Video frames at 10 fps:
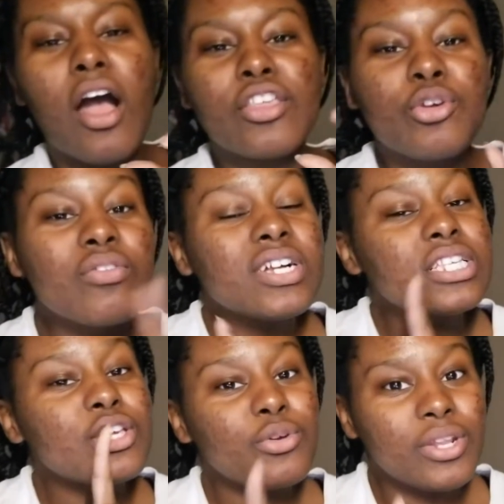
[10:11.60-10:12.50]
University
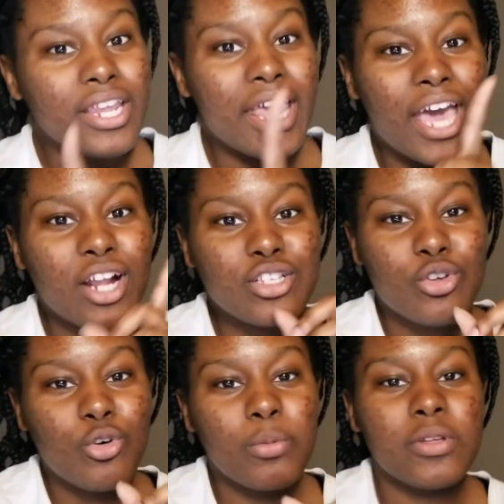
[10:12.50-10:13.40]
Union at our
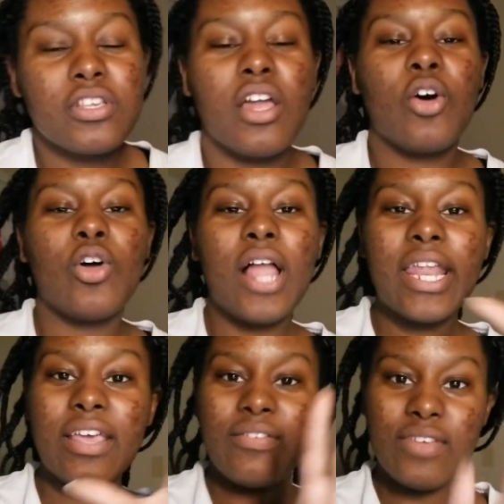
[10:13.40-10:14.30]
school puts on a whole lot
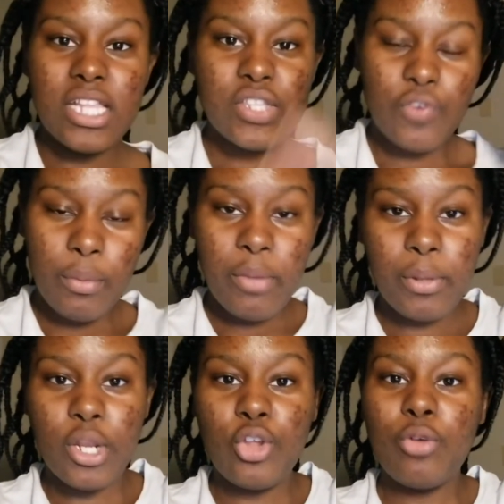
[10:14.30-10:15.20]
of events for people
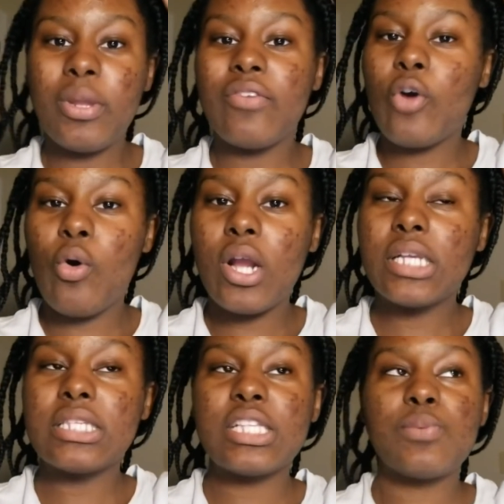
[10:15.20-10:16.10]
to do, but of course,
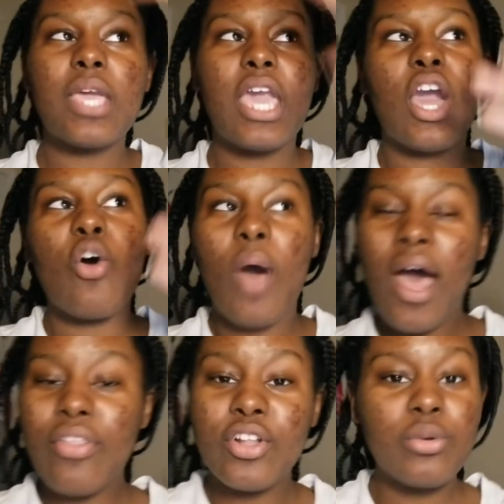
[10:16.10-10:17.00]
since we can't go
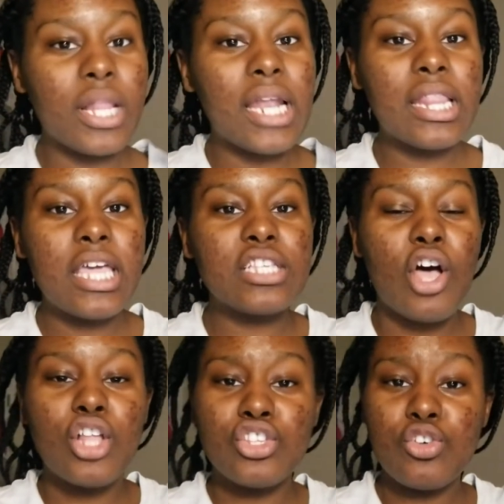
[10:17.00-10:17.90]
out, they're doing a lot of things
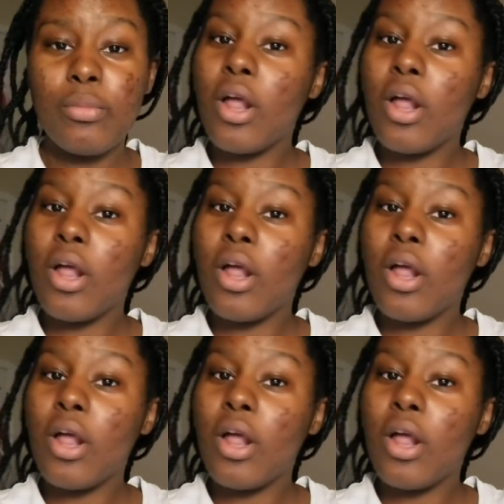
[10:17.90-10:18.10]
on Zoom and